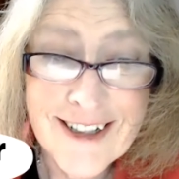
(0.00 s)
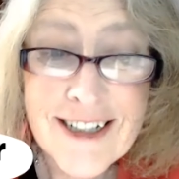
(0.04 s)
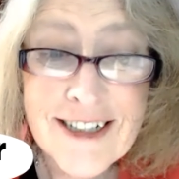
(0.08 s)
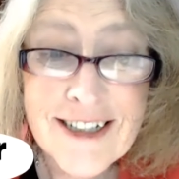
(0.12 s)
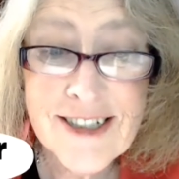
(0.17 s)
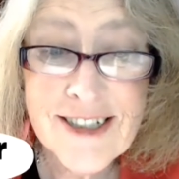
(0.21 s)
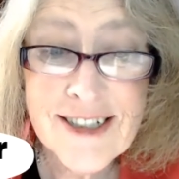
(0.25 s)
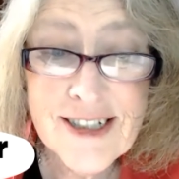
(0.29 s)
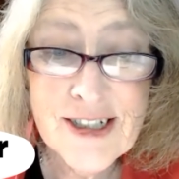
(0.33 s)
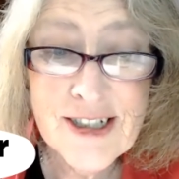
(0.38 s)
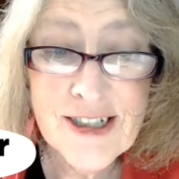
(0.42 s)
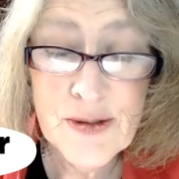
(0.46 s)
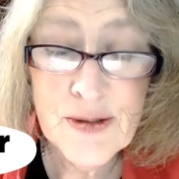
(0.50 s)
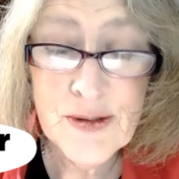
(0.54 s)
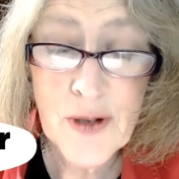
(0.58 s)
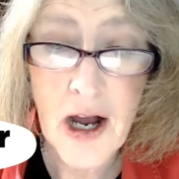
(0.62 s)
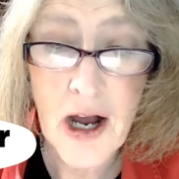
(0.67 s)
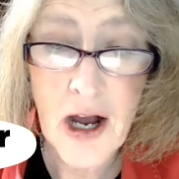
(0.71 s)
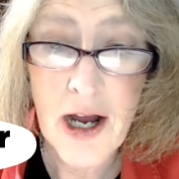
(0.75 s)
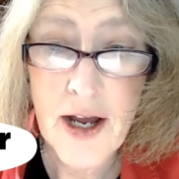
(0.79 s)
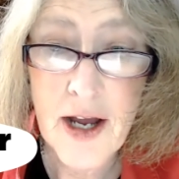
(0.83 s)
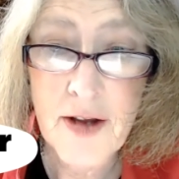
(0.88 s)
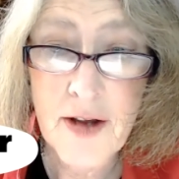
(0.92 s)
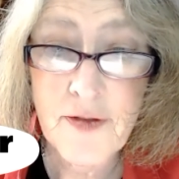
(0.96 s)
is to
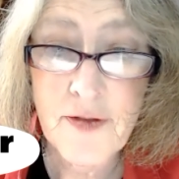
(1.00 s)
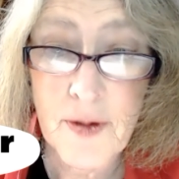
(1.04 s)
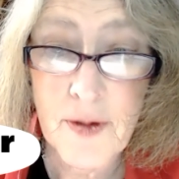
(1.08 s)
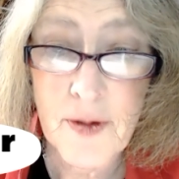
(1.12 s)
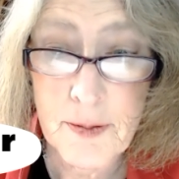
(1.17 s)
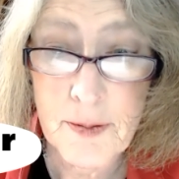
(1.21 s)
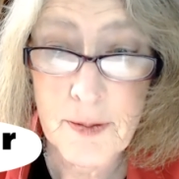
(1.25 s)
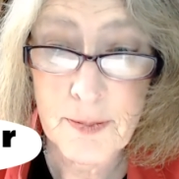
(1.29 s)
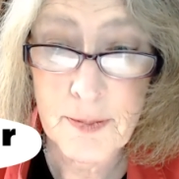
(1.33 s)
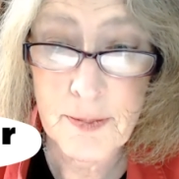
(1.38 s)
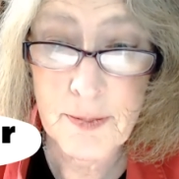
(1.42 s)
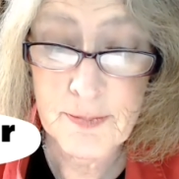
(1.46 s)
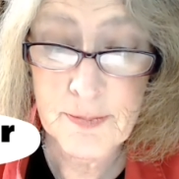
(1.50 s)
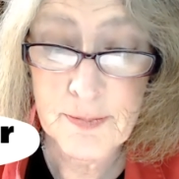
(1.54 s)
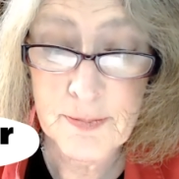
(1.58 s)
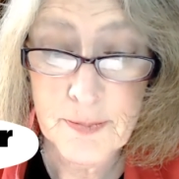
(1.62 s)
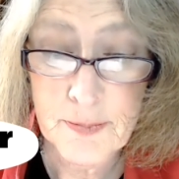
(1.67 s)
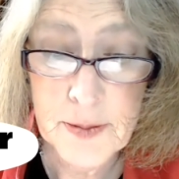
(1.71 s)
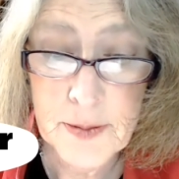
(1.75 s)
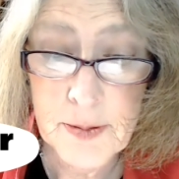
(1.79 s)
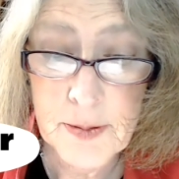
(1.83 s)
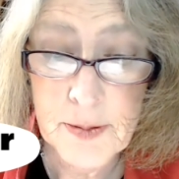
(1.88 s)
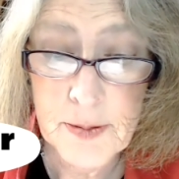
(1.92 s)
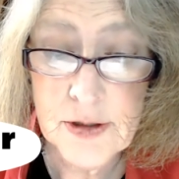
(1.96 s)
drive
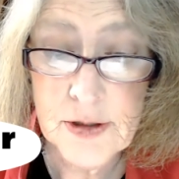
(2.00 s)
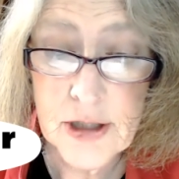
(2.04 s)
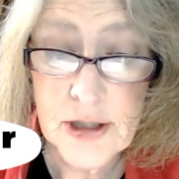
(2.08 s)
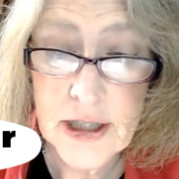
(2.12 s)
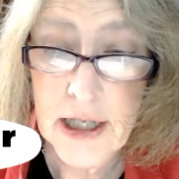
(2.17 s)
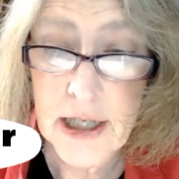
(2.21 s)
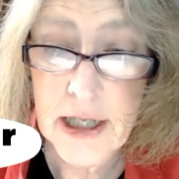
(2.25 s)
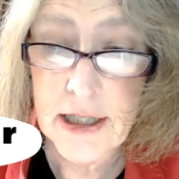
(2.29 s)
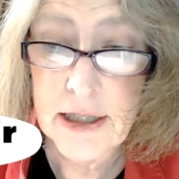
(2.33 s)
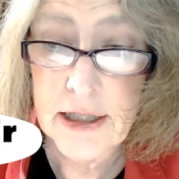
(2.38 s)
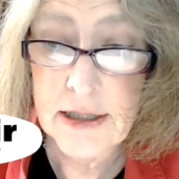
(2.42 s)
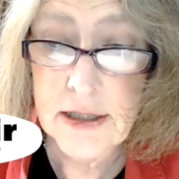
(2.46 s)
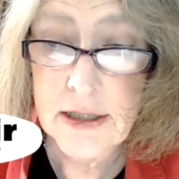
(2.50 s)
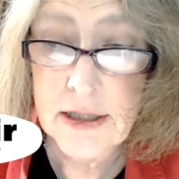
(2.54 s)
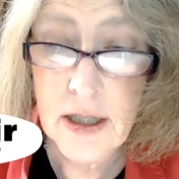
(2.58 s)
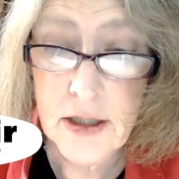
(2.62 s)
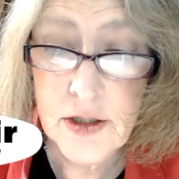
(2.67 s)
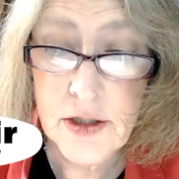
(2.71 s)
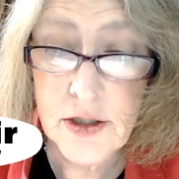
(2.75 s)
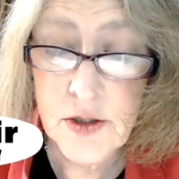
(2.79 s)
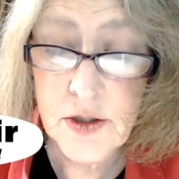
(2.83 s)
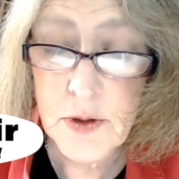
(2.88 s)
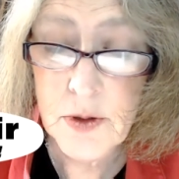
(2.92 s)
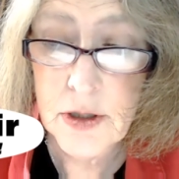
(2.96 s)
people to get in
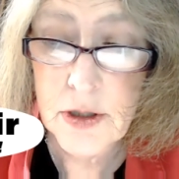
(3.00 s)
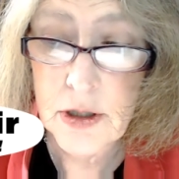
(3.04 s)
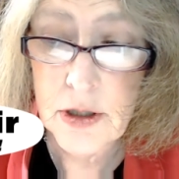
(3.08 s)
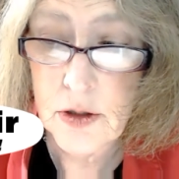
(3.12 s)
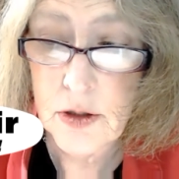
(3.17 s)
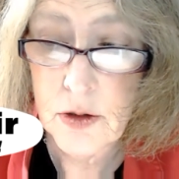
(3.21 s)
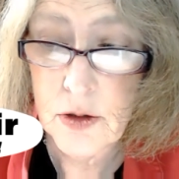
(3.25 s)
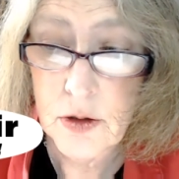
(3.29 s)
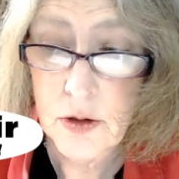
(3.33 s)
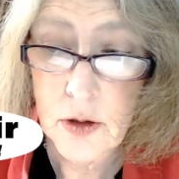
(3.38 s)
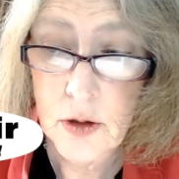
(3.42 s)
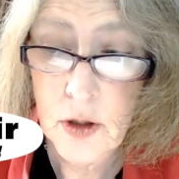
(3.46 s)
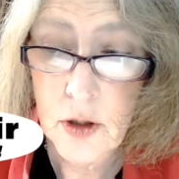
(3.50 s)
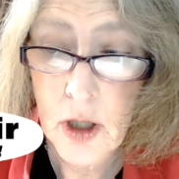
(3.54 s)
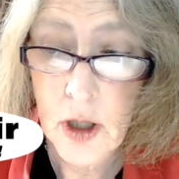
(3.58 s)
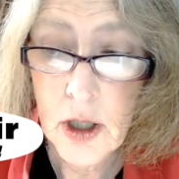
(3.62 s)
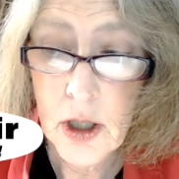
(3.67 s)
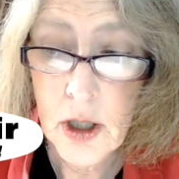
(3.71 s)
touch with you